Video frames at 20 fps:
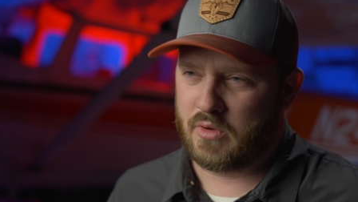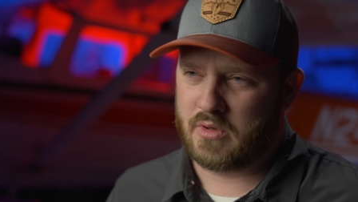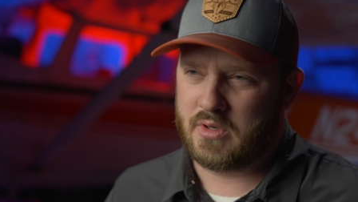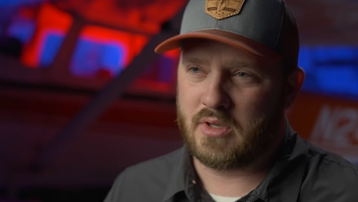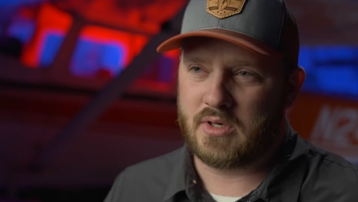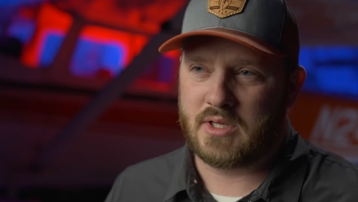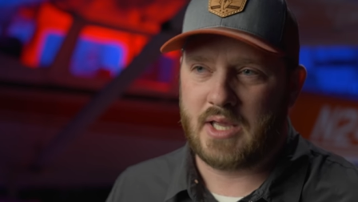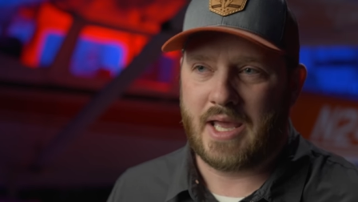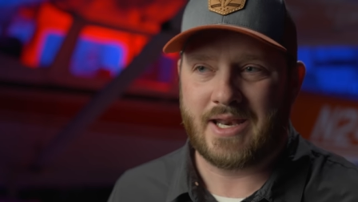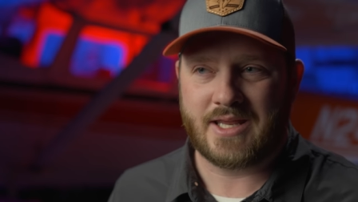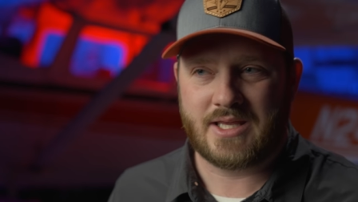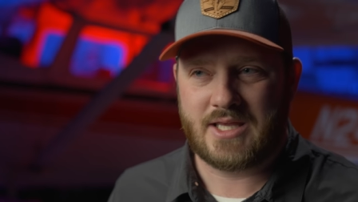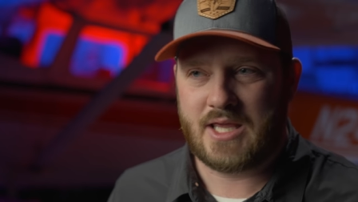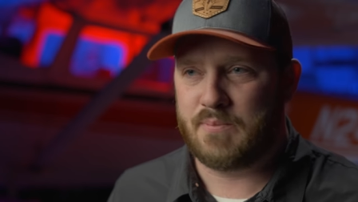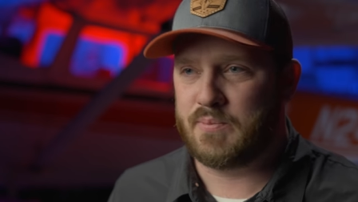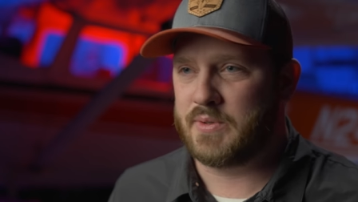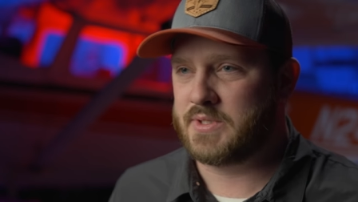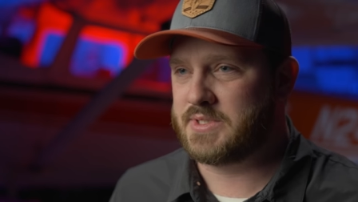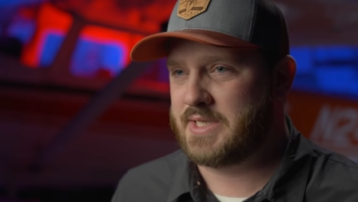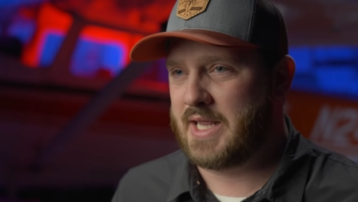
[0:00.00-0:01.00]
It could kind of
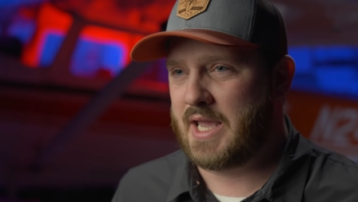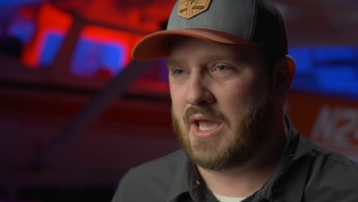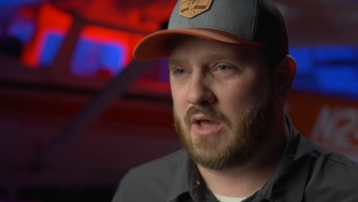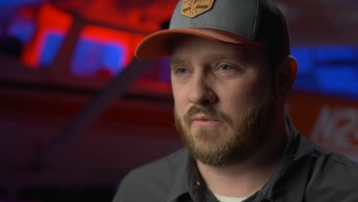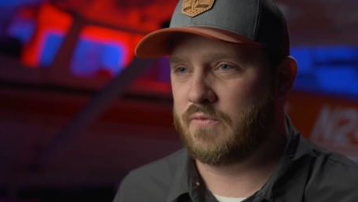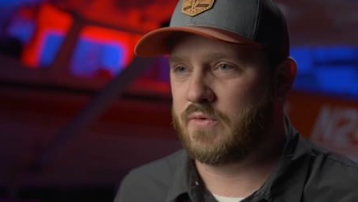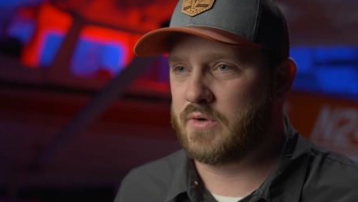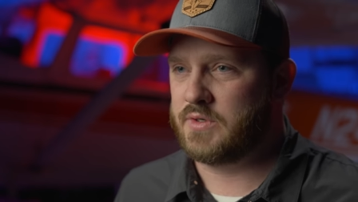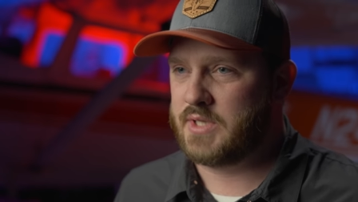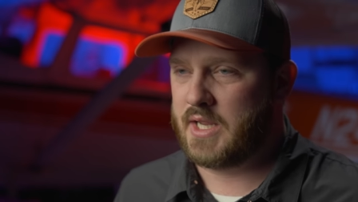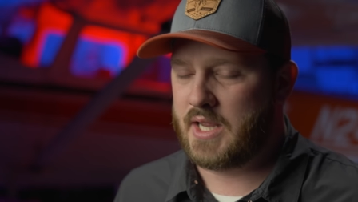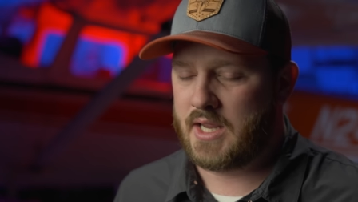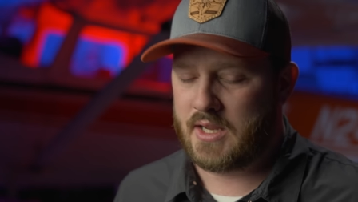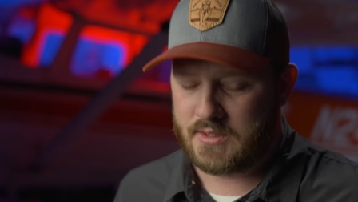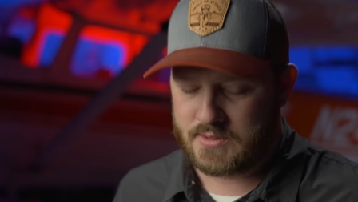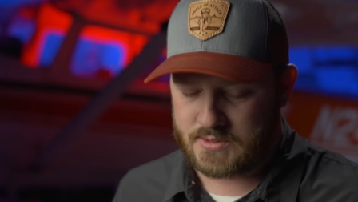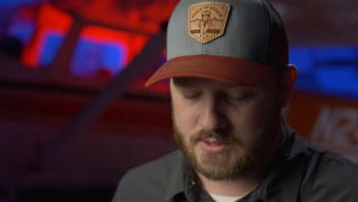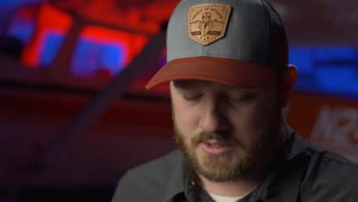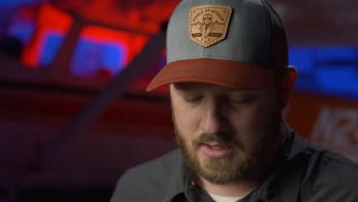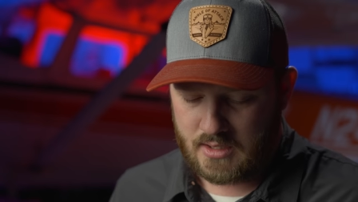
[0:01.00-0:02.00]
keep us down for
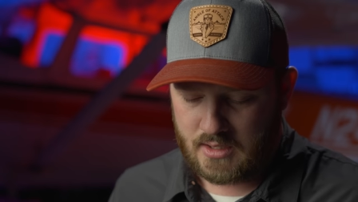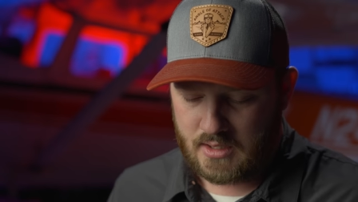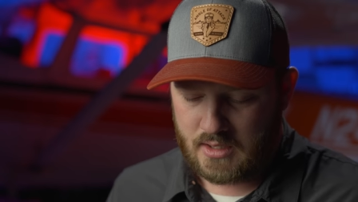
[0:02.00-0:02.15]
days.